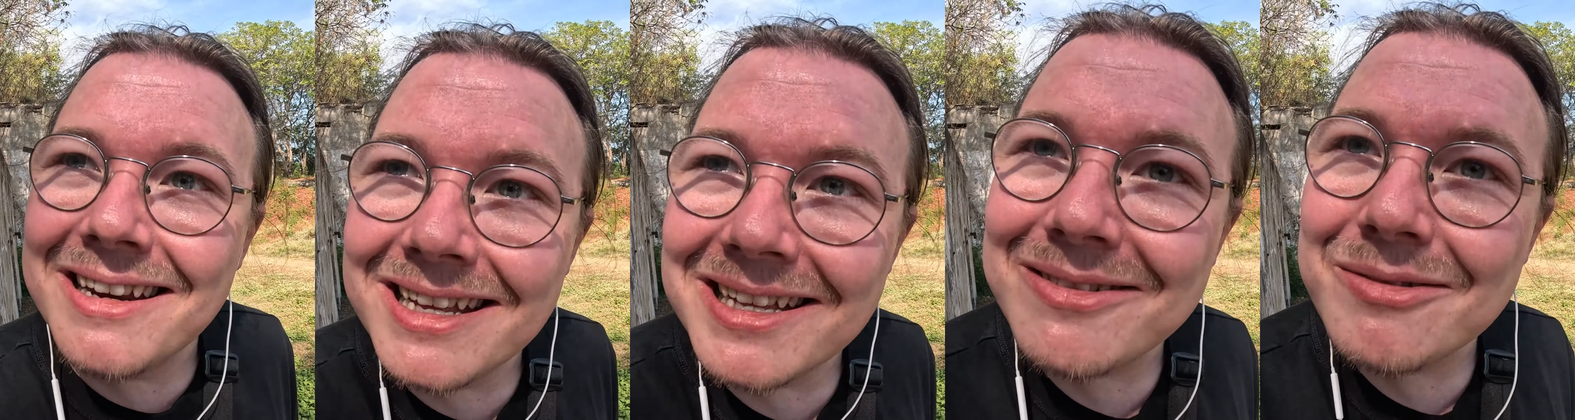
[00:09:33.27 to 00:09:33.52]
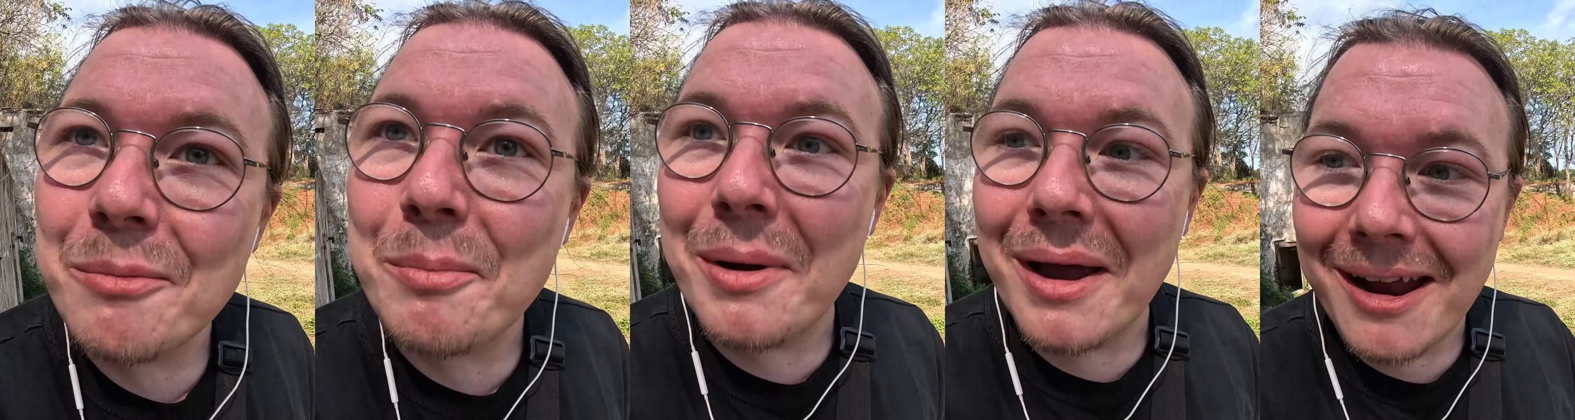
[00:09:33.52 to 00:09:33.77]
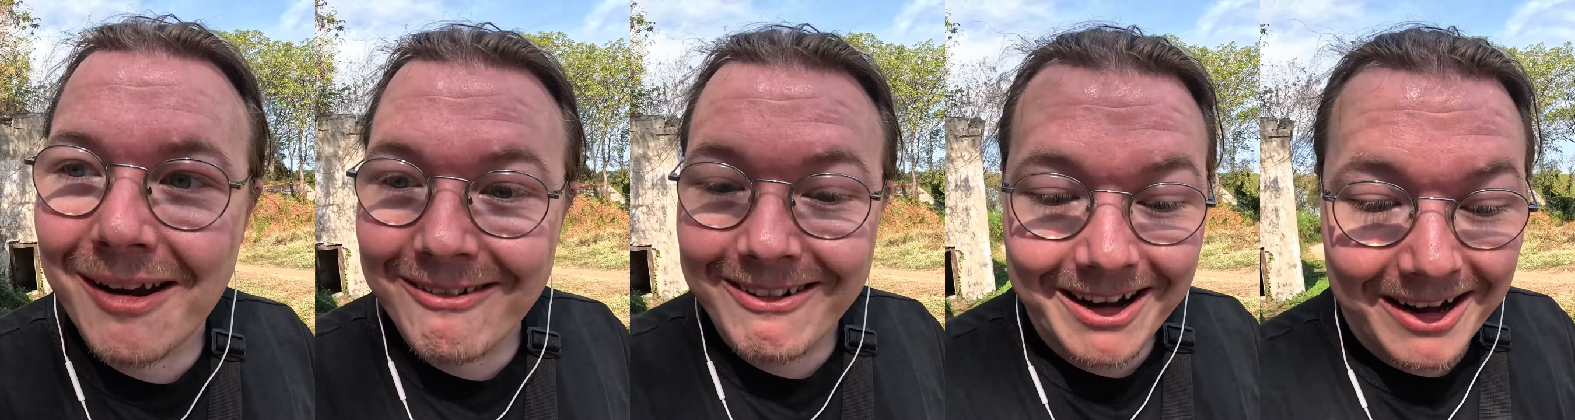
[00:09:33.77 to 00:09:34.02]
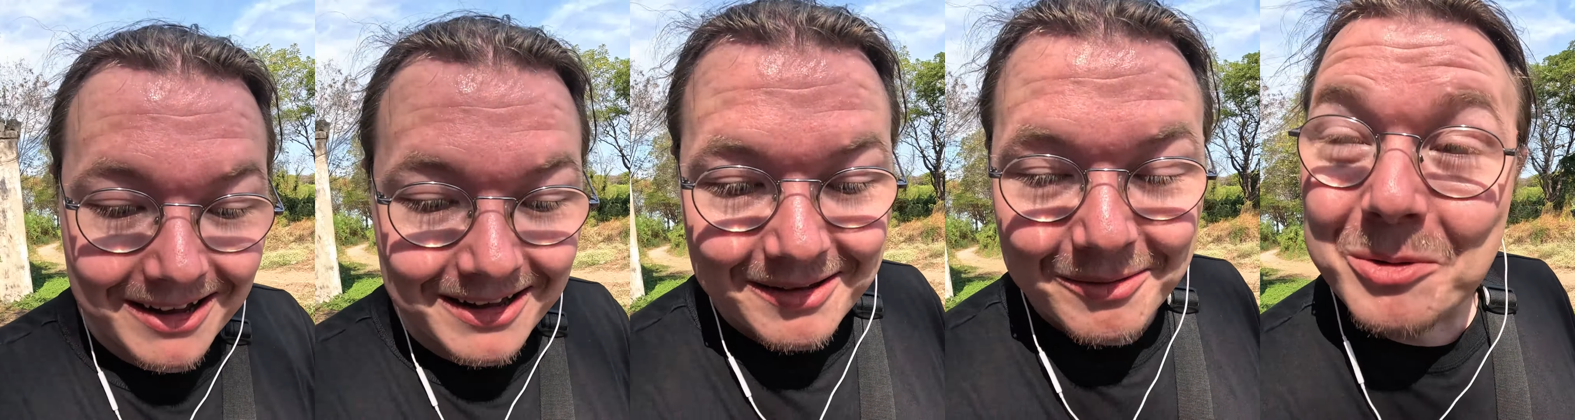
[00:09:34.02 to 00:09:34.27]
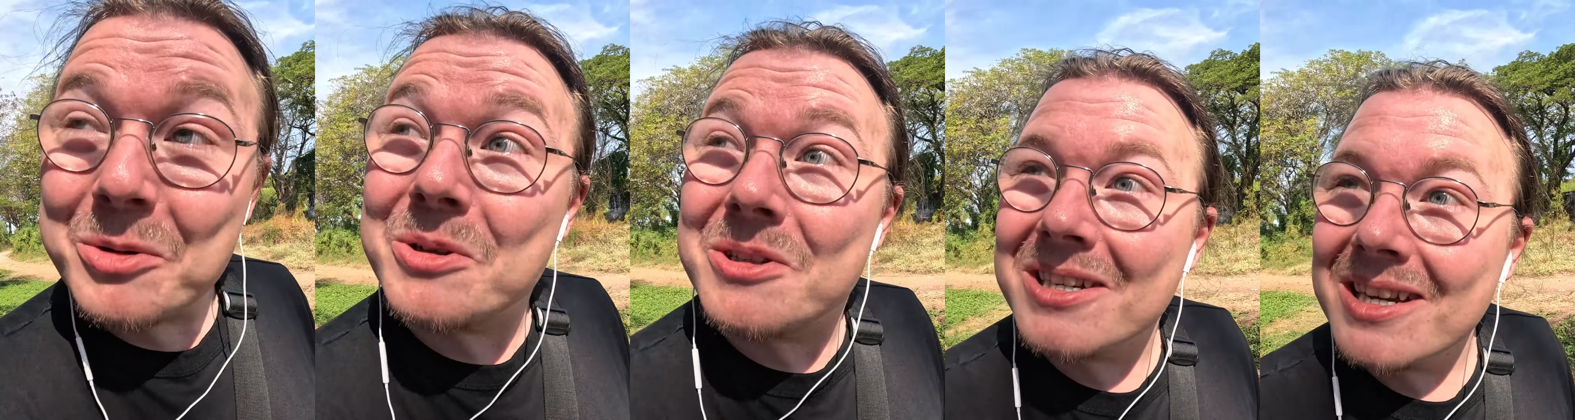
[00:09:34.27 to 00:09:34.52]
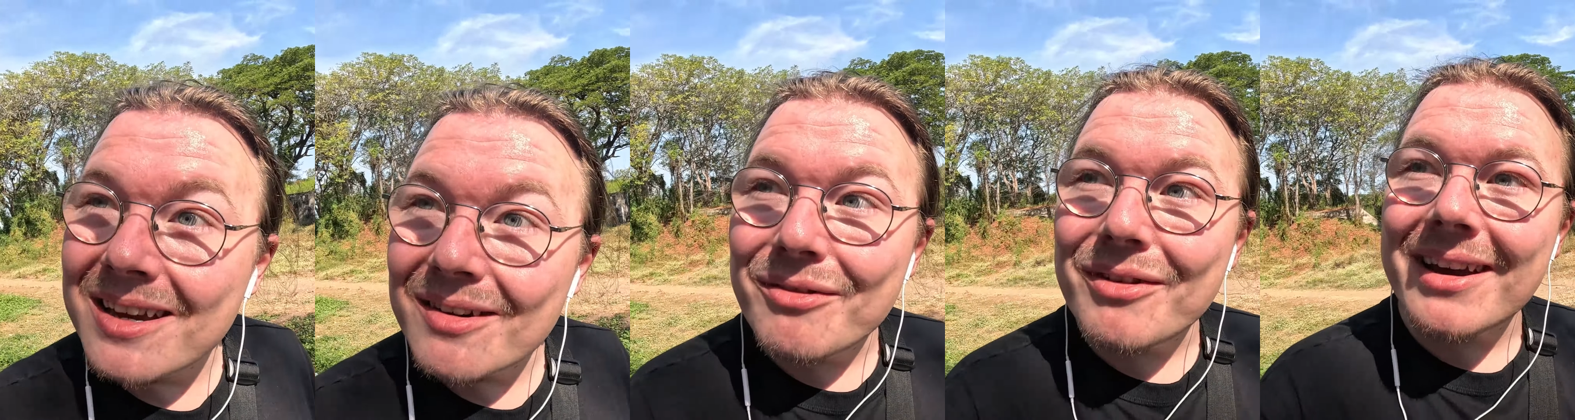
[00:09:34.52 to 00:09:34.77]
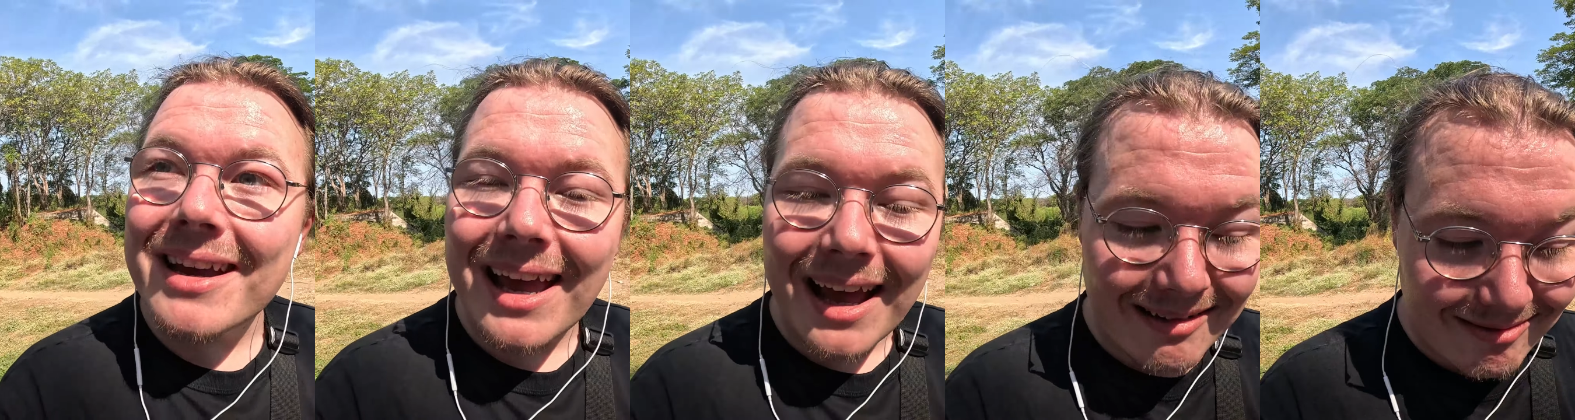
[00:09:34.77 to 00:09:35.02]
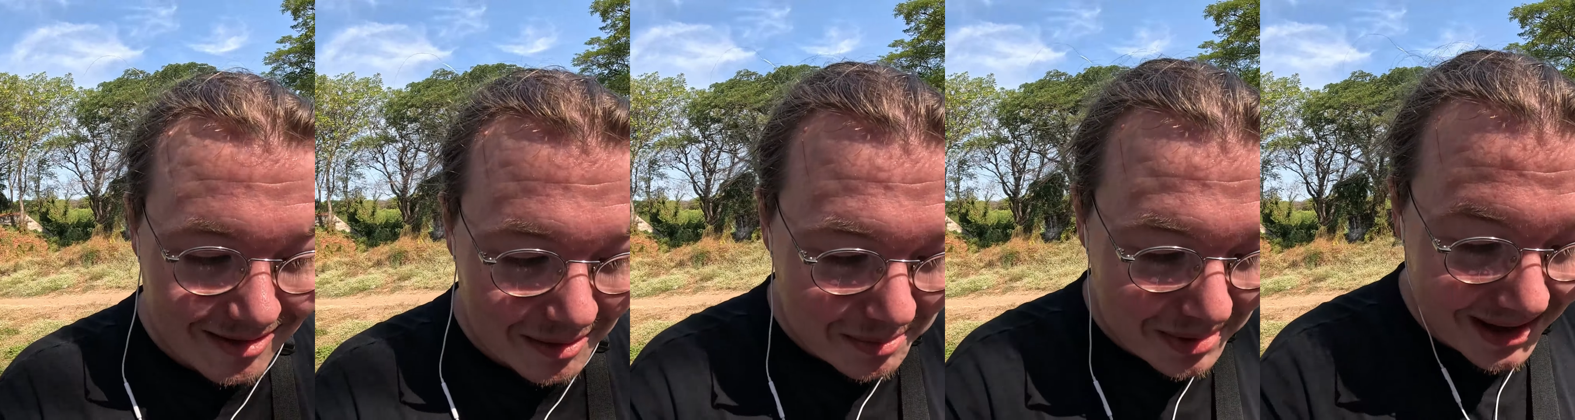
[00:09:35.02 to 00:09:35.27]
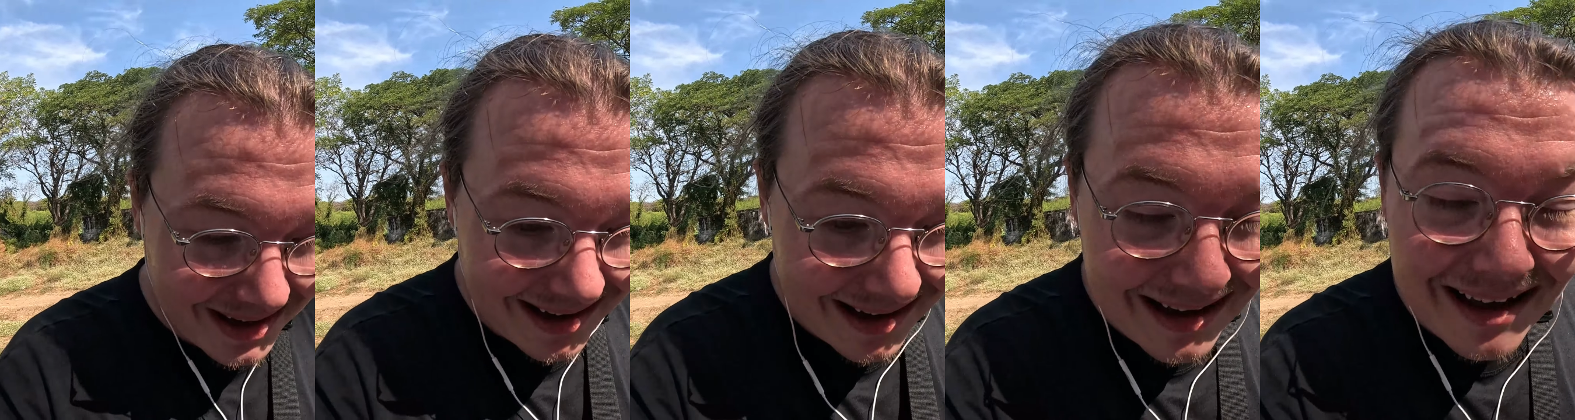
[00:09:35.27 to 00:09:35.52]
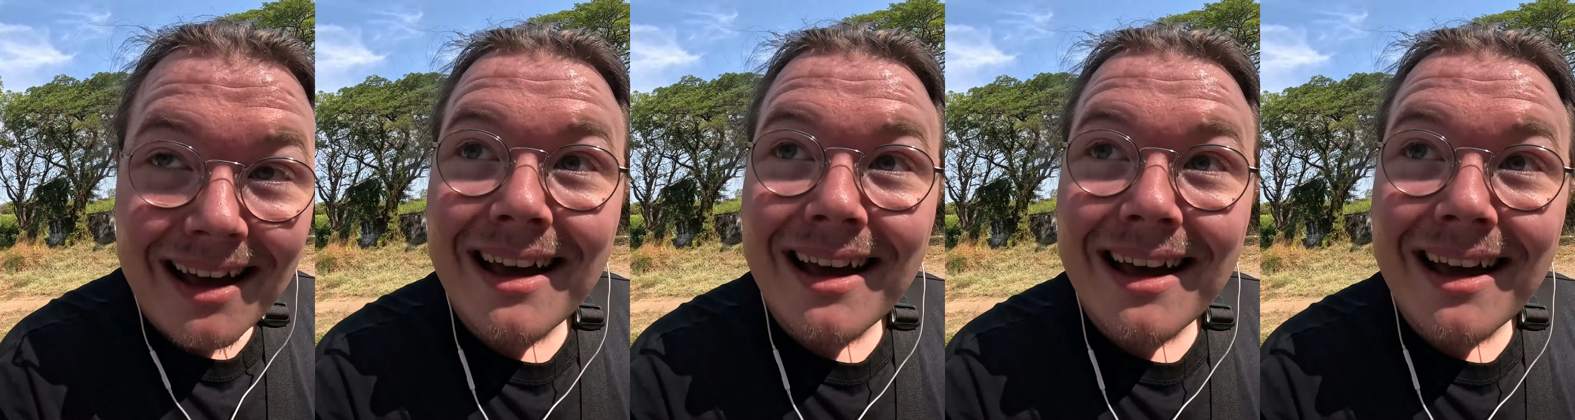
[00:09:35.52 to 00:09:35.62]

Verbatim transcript: needs repairing. We'll see if it can repair.